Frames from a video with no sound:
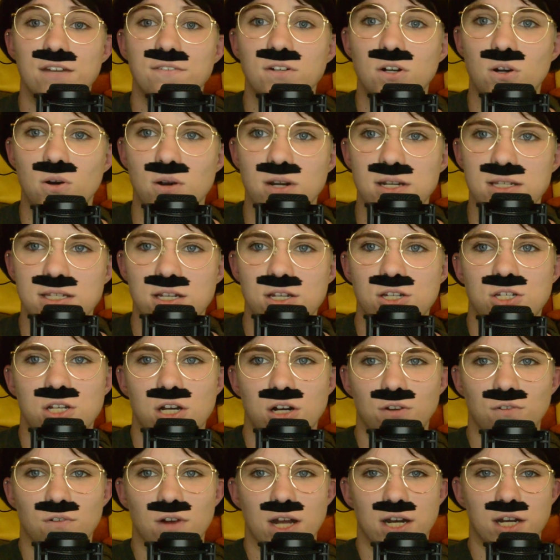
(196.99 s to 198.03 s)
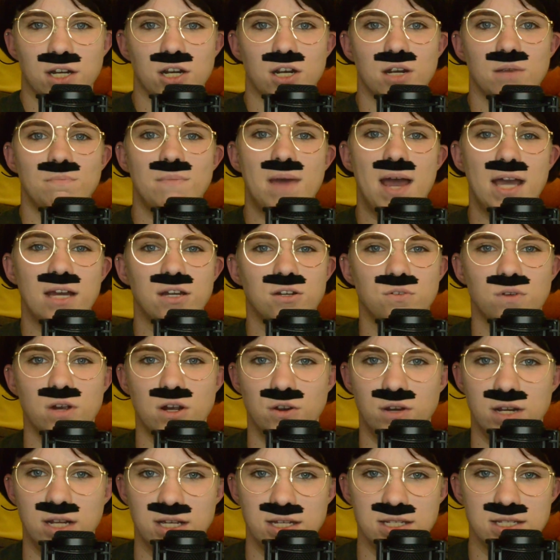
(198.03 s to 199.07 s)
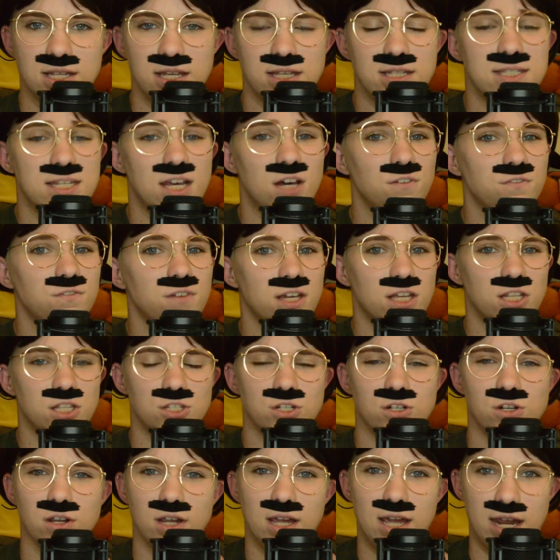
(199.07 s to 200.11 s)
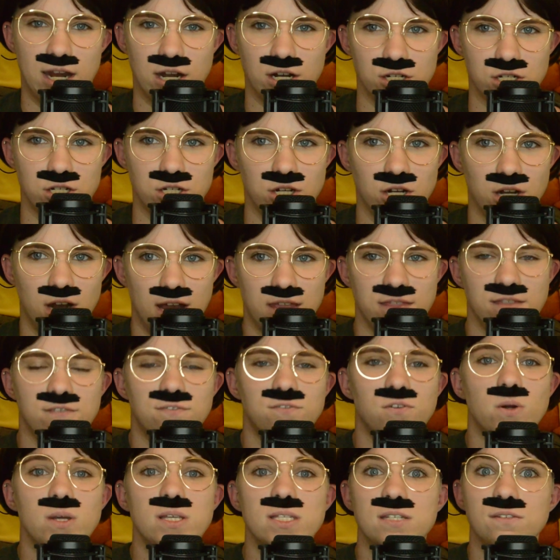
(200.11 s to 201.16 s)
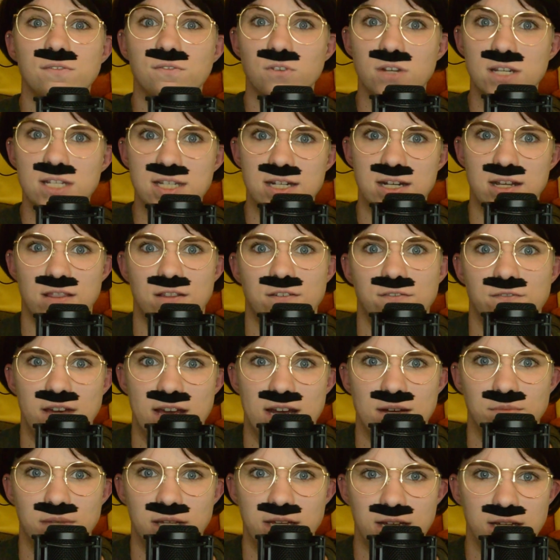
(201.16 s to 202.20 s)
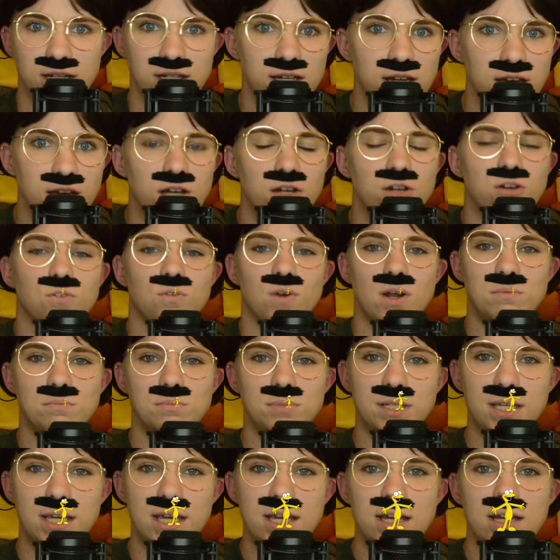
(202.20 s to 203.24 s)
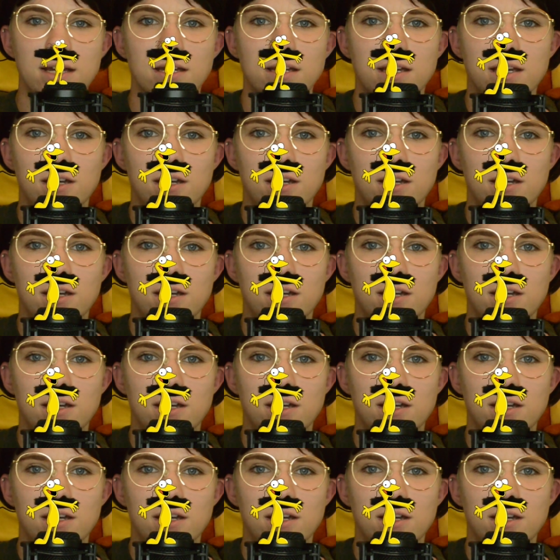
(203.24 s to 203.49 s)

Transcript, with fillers: of course, showrunner Matt Groening's self insert character and the voice of reason in the family, Grumbly